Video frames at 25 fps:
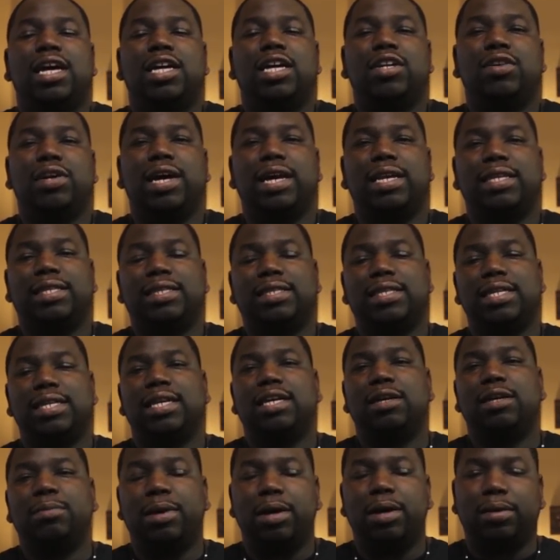and you got to
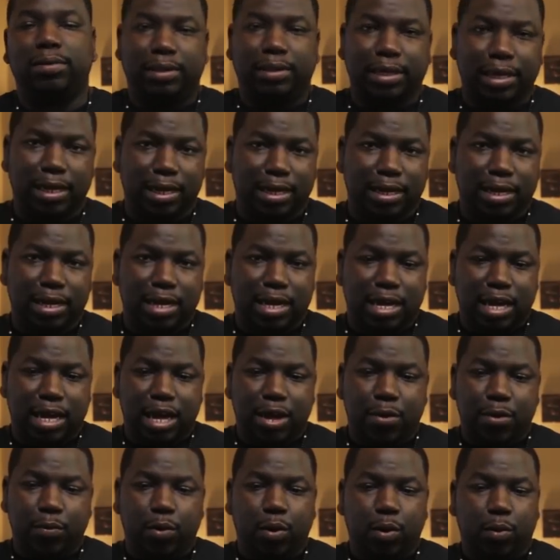think about that
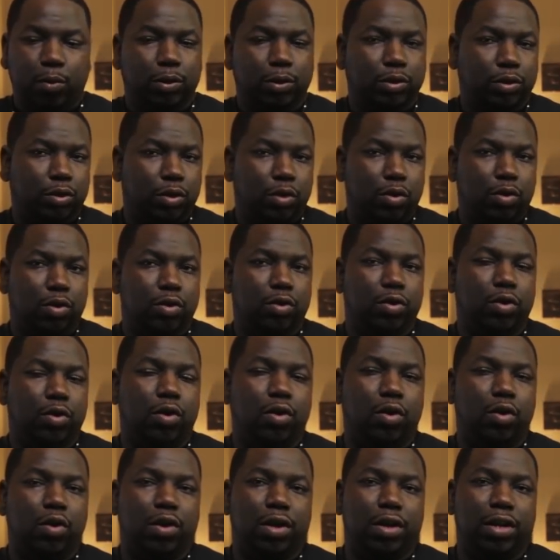and what was going
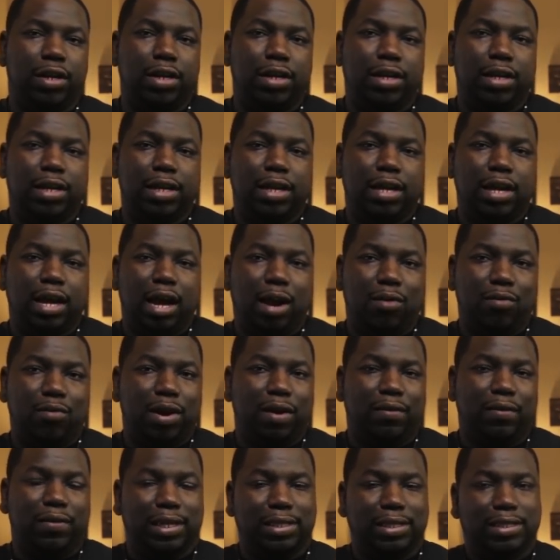on
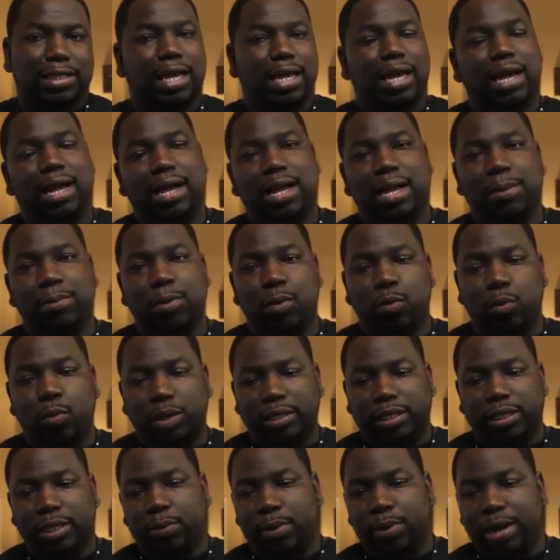around that time and
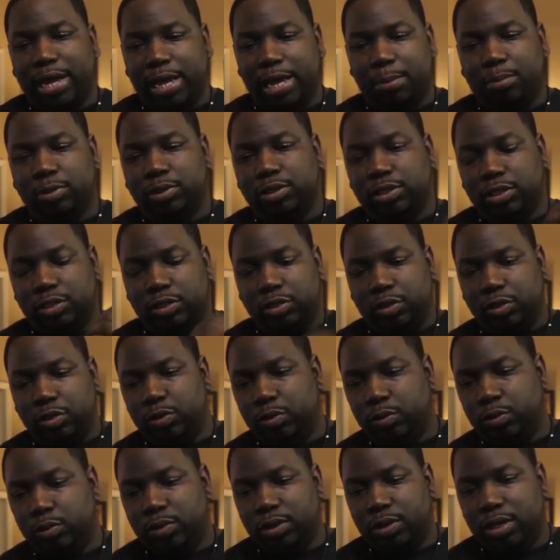what they were able to
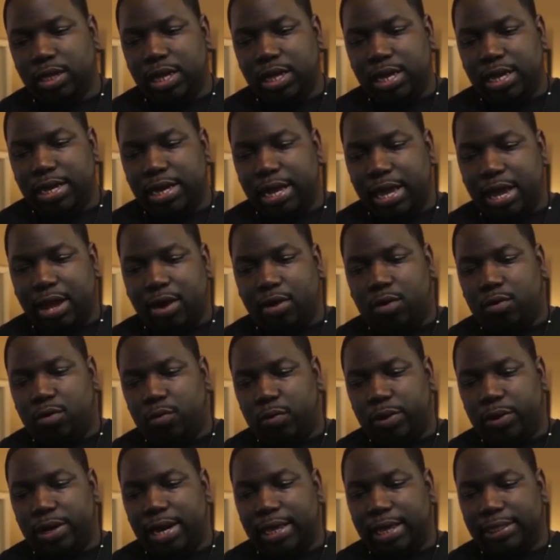do.
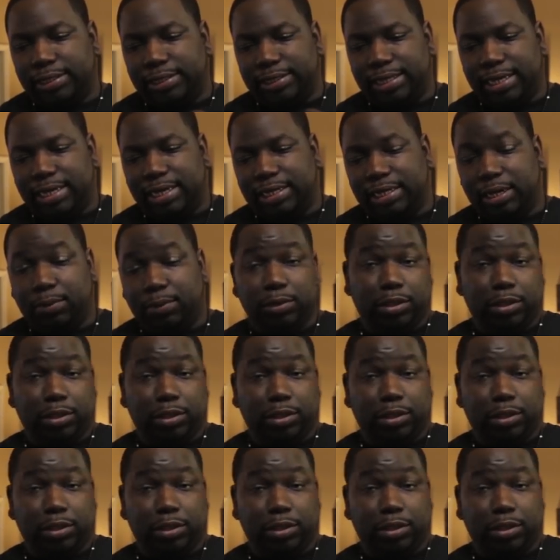Now, we're not saying that they